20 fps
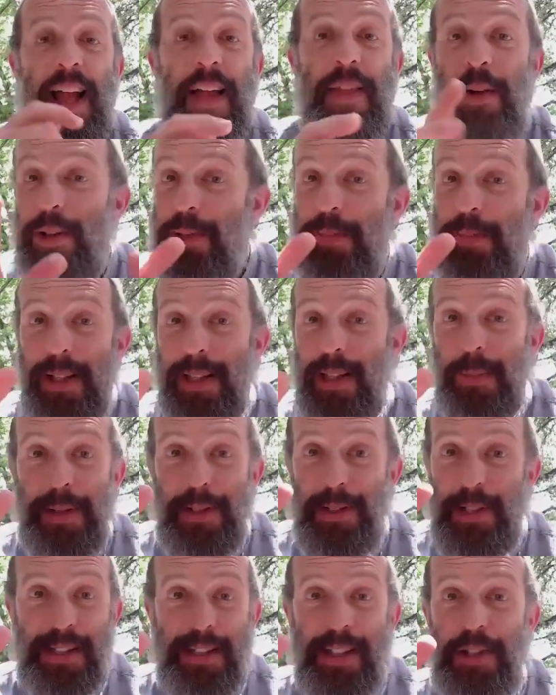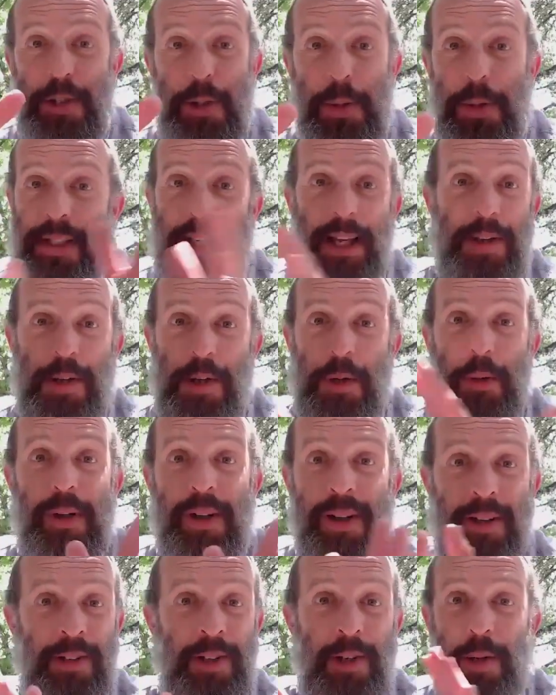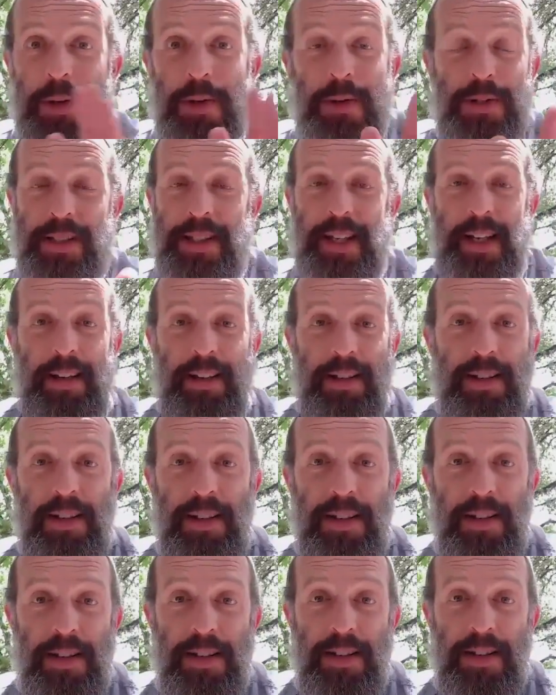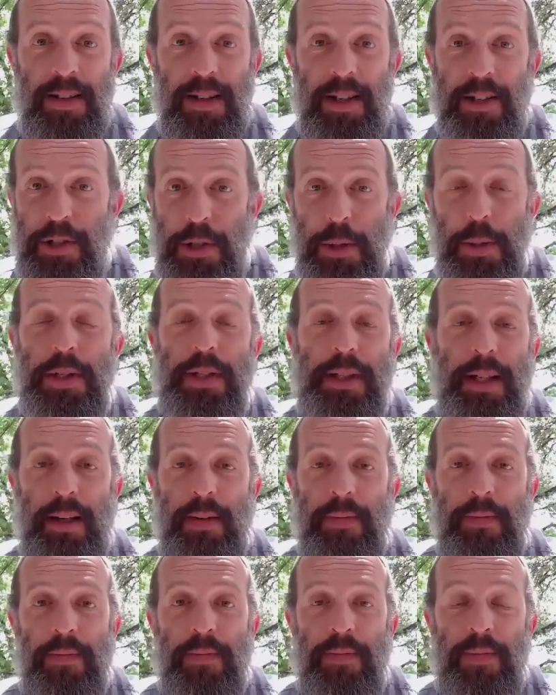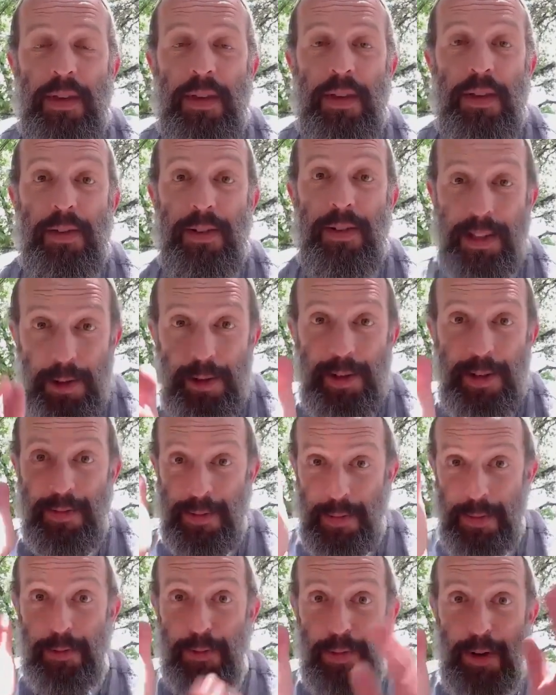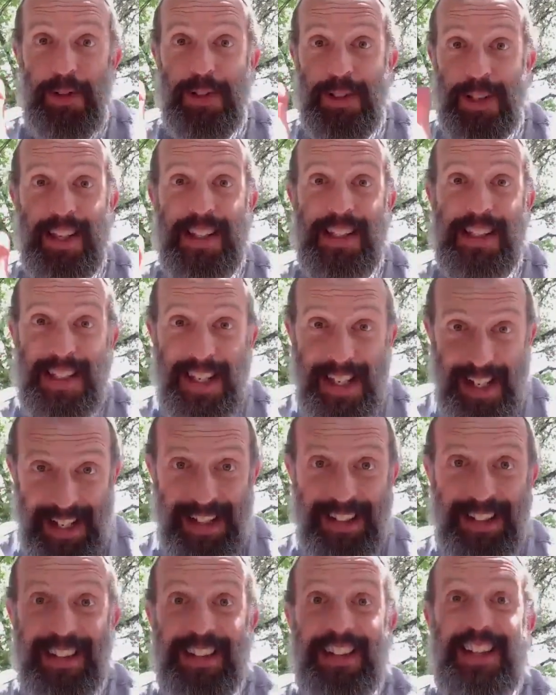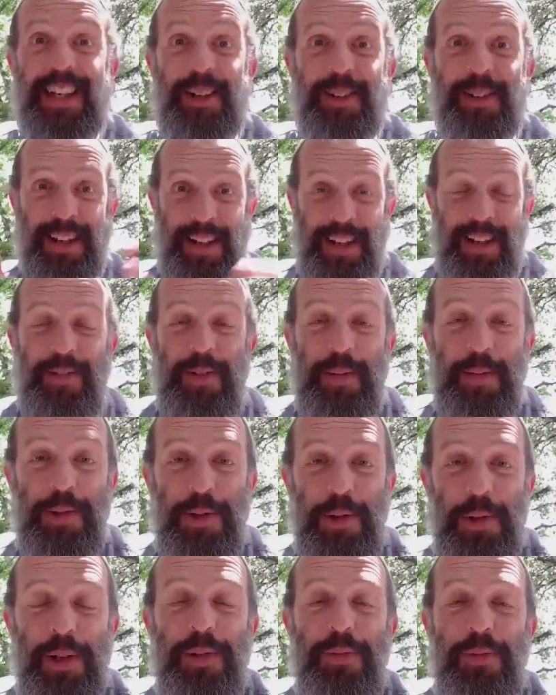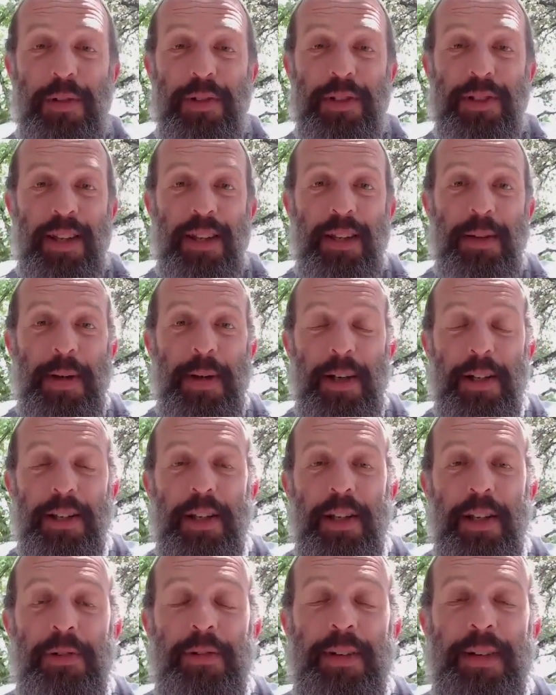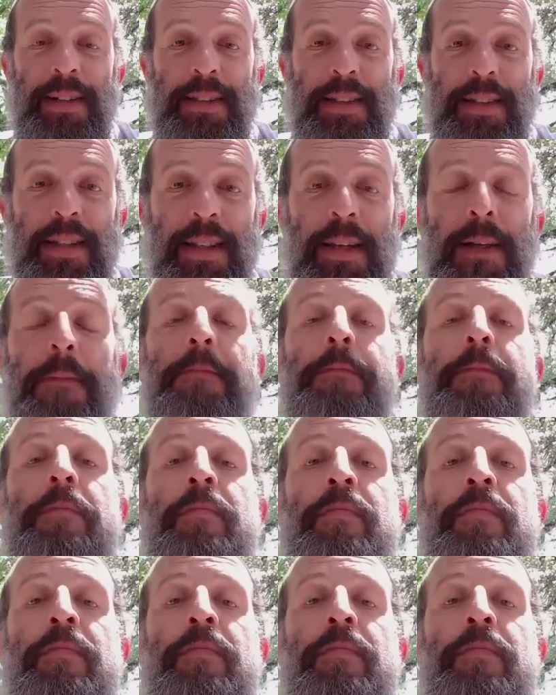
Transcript: And it was meant to be just a Jewish state, no other state, a Jewish state, literally from the river to the sea, literally from the Jordan River to the Mediterranean Sea.